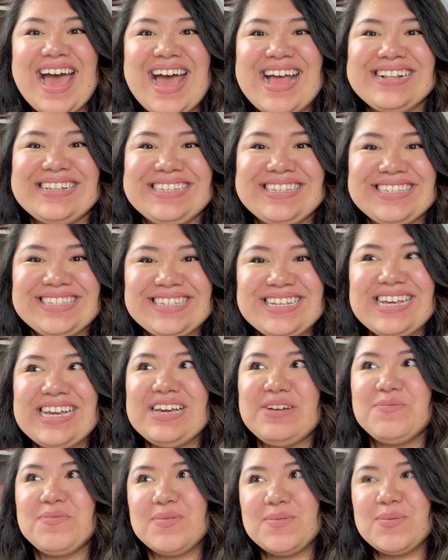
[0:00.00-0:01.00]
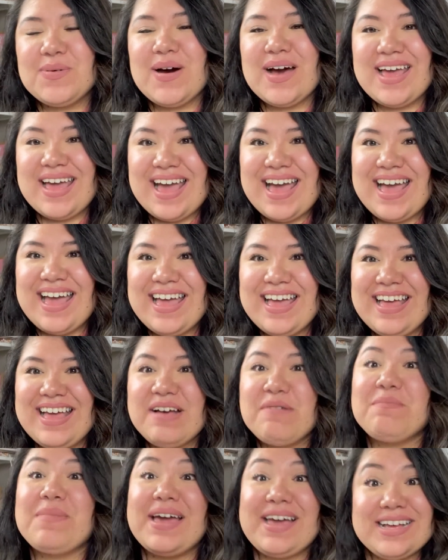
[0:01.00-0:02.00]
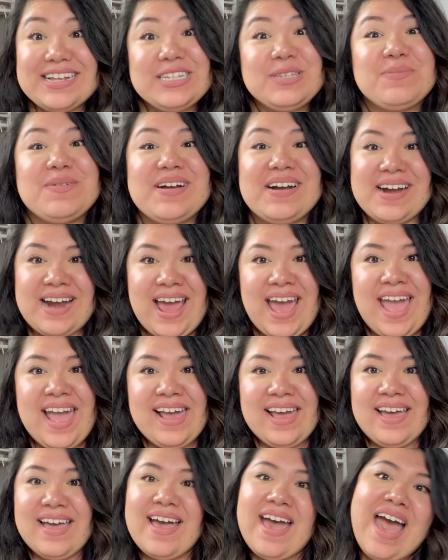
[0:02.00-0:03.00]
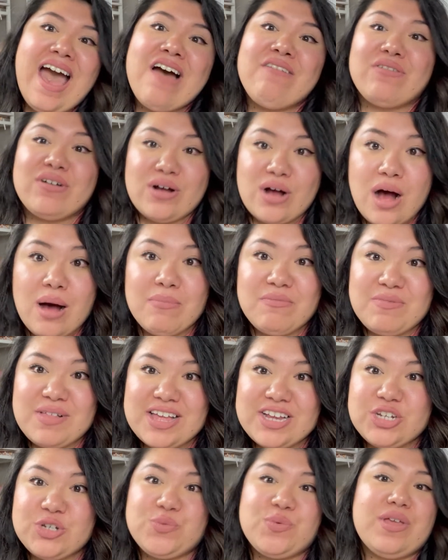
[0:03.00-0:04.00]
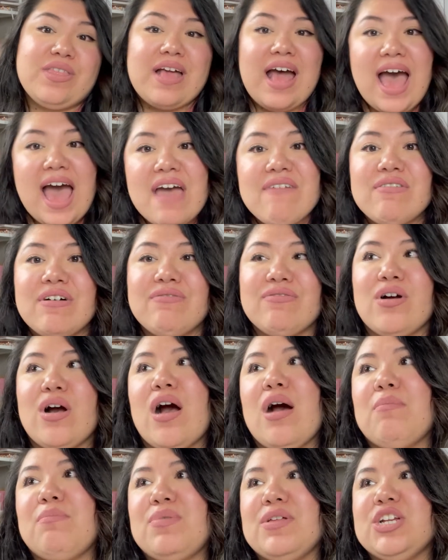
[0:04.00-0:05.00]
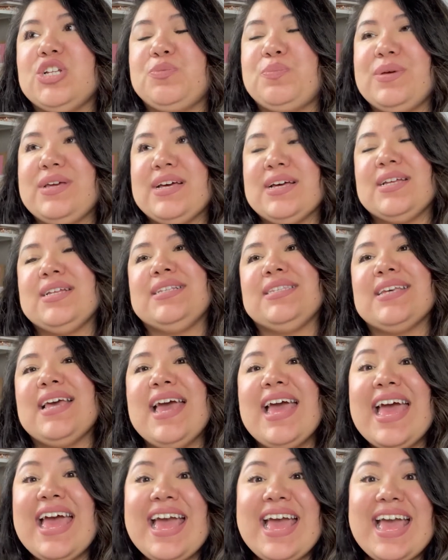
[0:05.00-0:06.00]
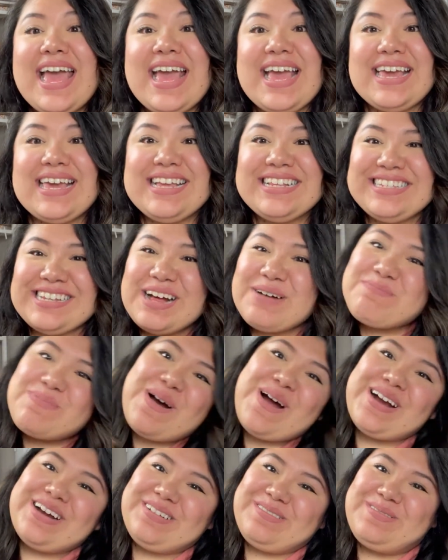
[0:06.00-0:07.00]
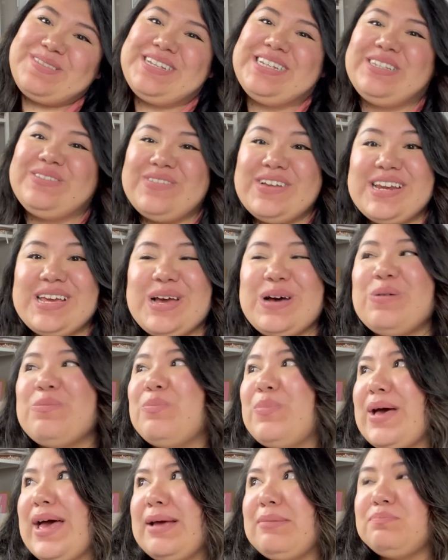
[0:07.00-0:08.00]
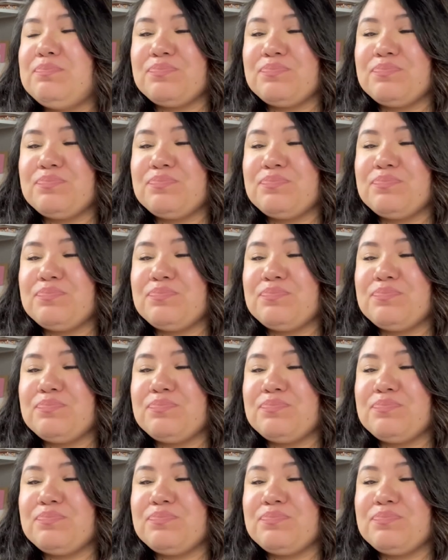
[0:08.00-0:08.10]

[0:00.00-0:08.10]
and see what my husband and I have accomplished, what I've accomplished, because he's not part of this video, but